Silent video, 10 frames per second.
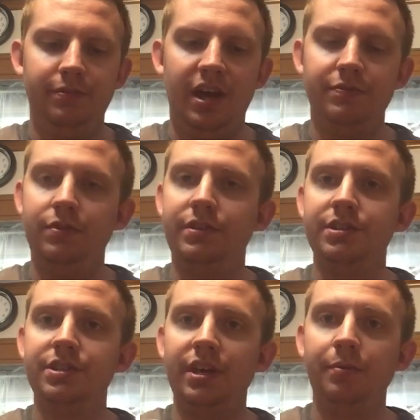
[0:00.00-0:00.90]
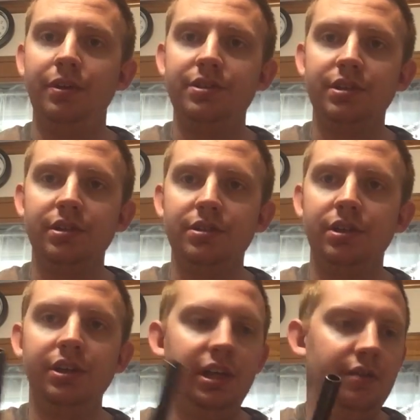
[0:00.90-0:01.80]
After you've disassembled it, to
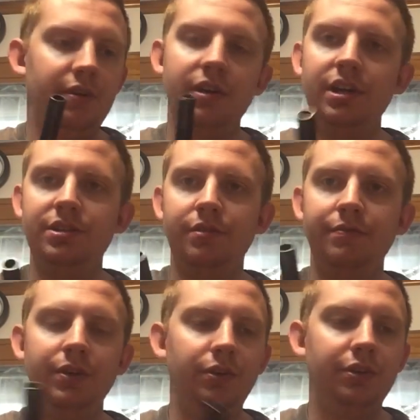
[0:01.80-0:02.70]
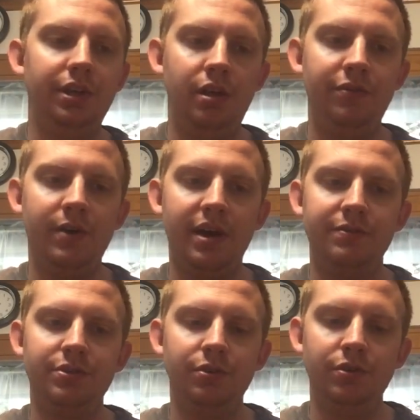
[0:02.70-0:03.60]
clean it, very easy to field clean if you
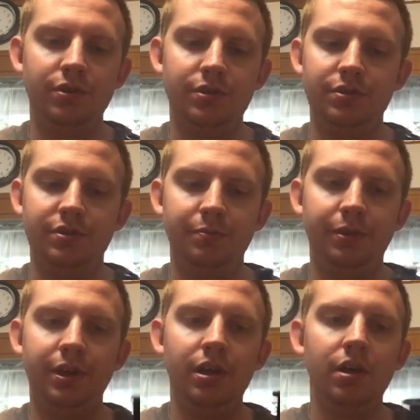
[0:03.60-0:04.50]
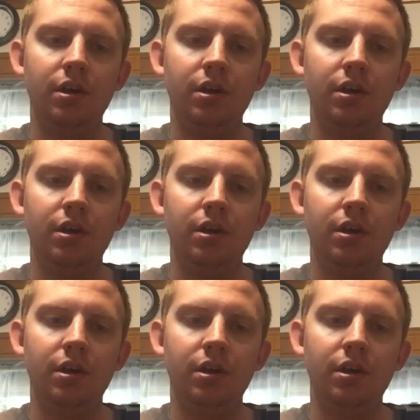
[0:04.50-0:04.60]
have to. You just simply